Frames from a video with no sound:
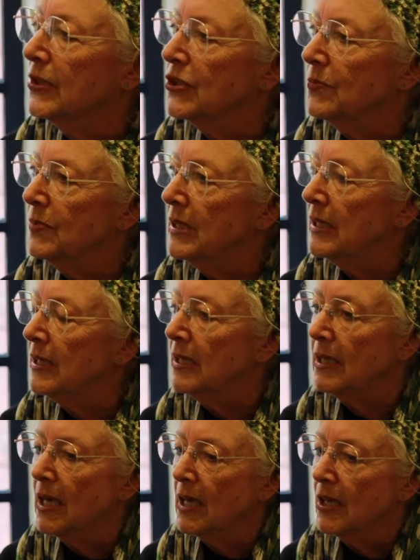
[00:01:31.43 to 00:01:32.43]
To
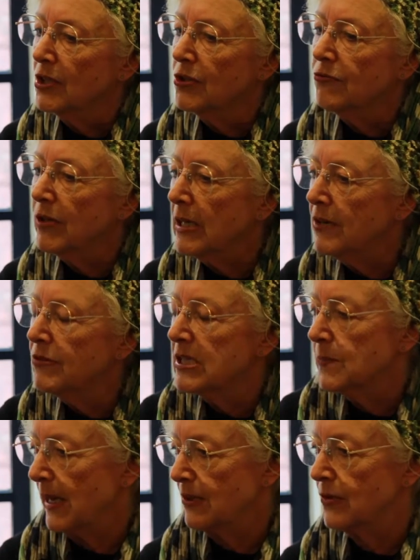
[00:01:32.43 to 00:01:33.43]
me, to really
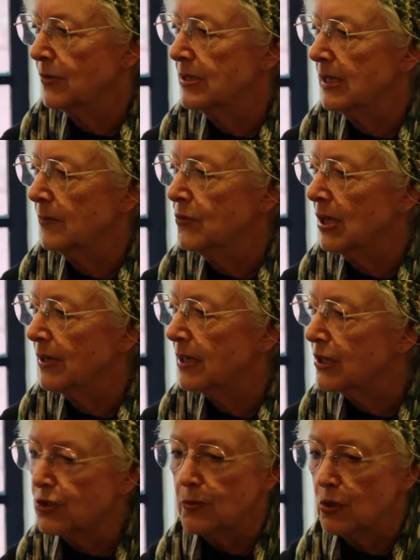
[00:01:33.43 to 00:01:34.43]
respect your subject
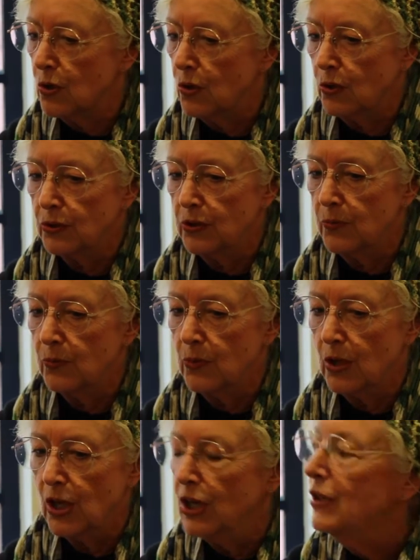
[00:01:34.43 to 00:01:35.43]
is to accord them